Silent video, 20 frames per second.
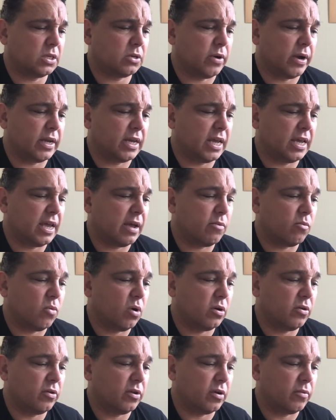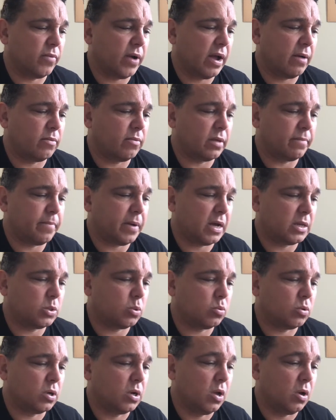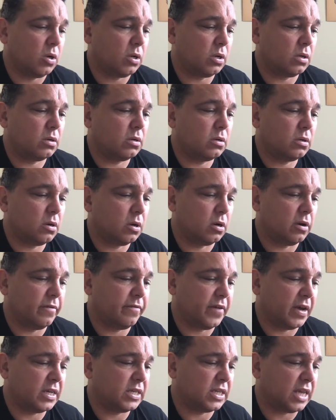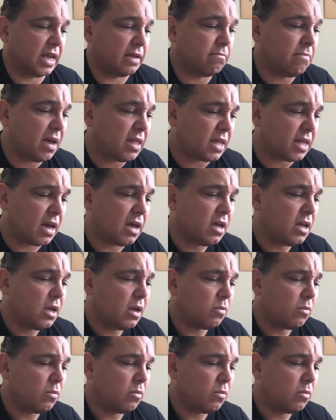Cranky kept wandering around with a puzzled look on her face, saying, Mother,